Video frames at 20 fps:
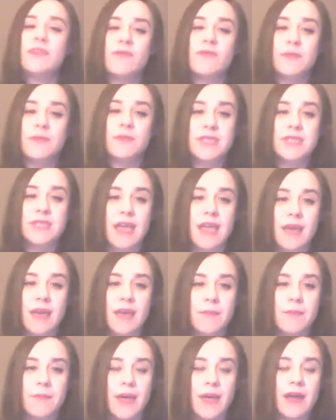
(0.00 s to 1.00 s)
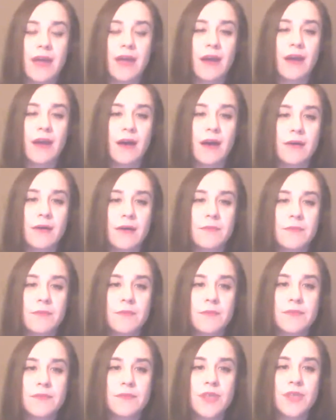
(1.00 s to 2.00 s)
from today. But
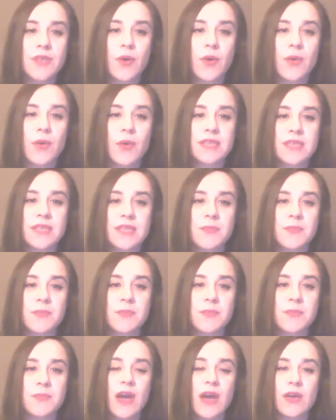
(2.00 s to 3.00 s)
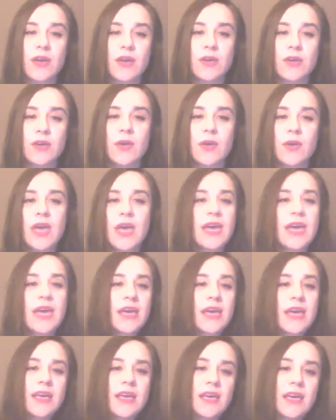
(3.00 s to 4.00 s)
so it depends on how you
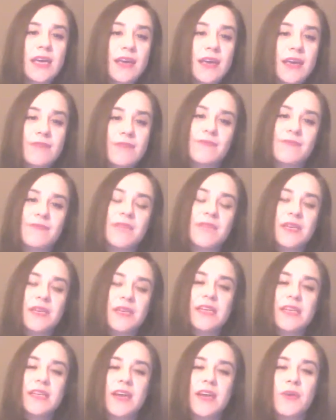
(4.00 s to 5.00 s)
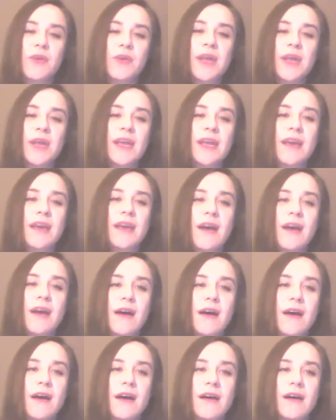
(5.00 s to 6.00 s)
in tarot reading.
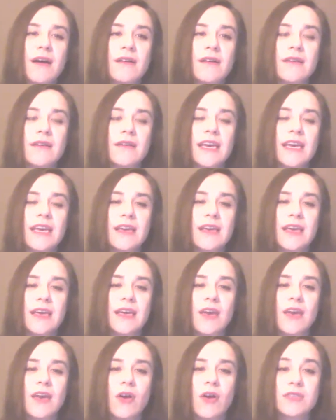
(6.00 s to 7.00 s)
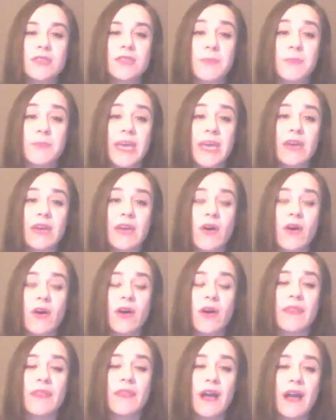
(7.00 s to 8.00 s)
It can all depend
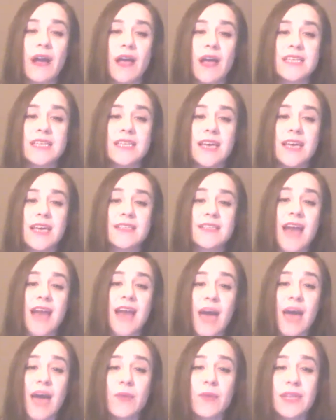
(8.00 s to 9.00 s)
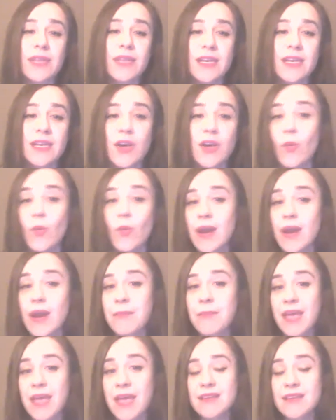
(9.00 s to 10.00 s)
on the context, and I really didn't know what
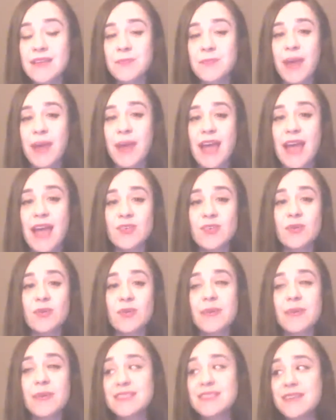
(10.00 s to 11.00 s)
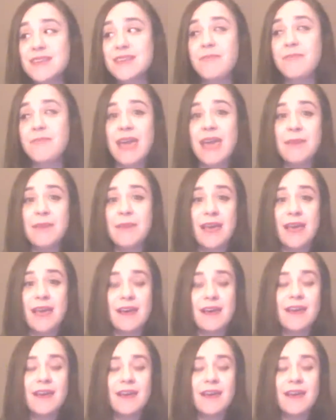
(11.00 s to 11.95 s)
it meant, but I told him, I said maybe.